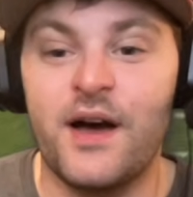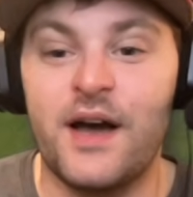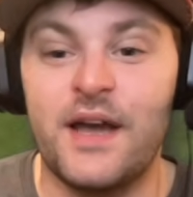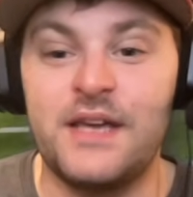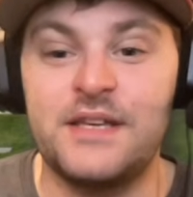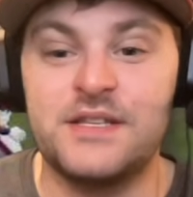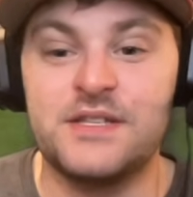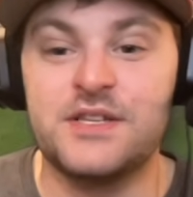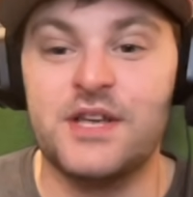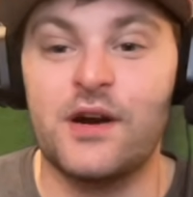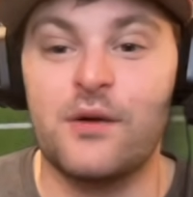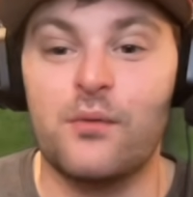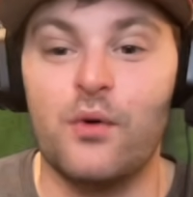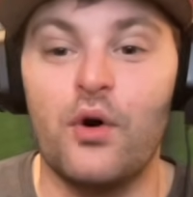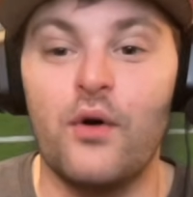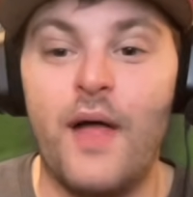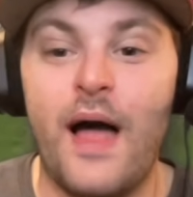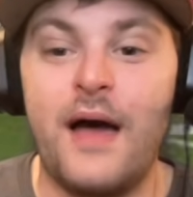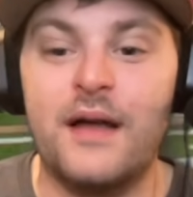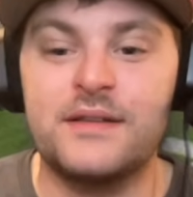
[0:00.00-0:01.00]
He's just going to
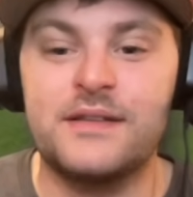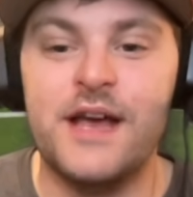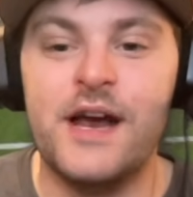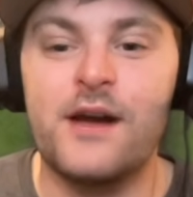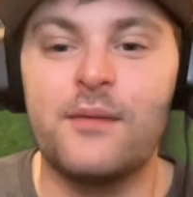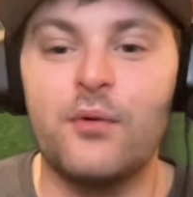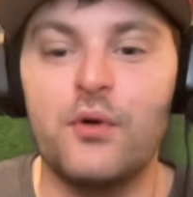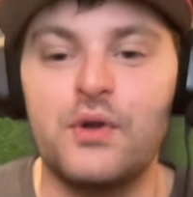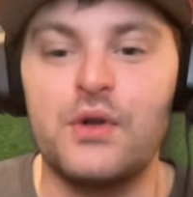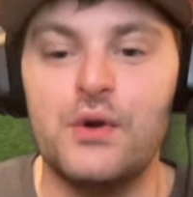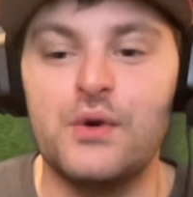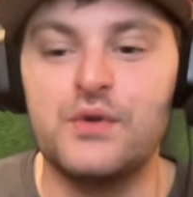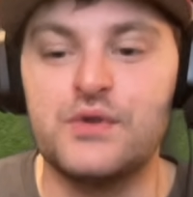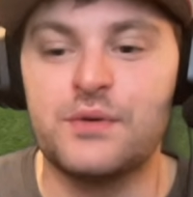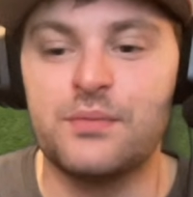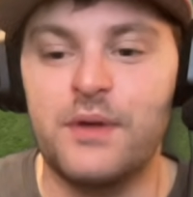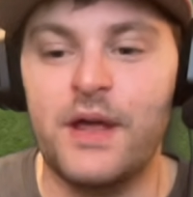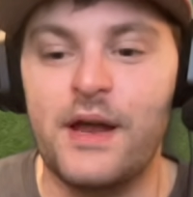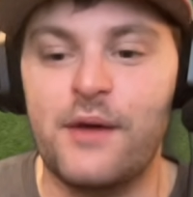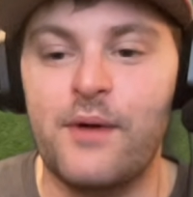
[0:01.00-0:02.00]
roll out. Terrible
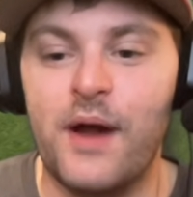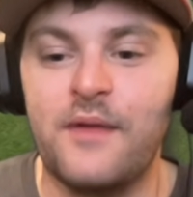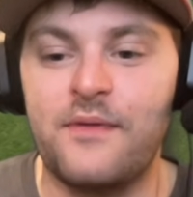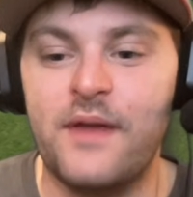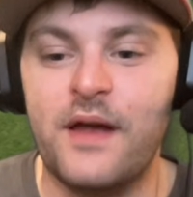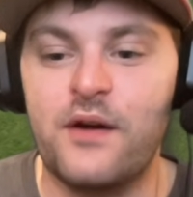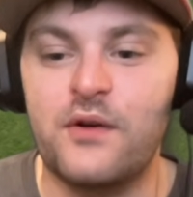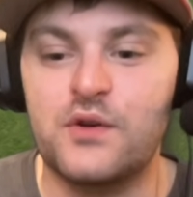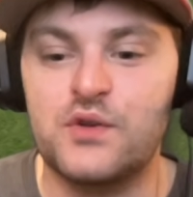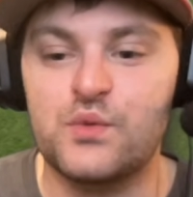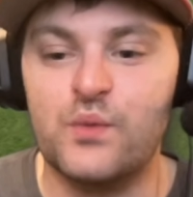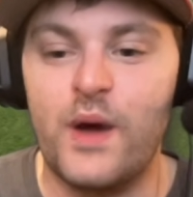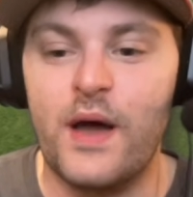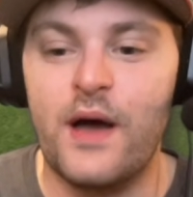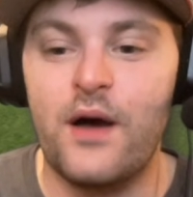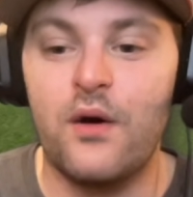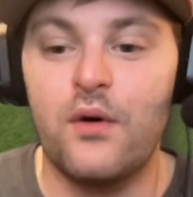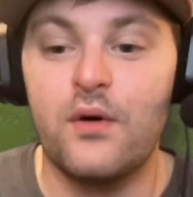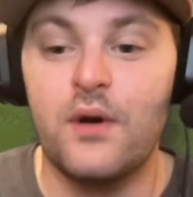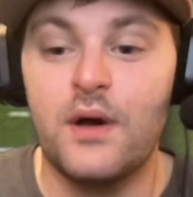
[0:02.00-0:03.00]
user play right there as
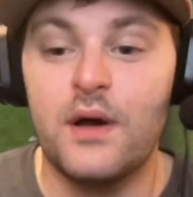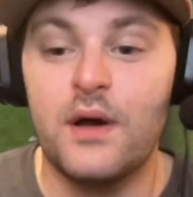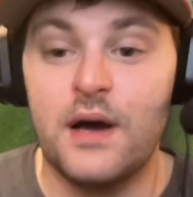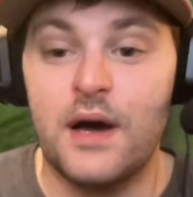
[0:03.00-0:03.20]
well.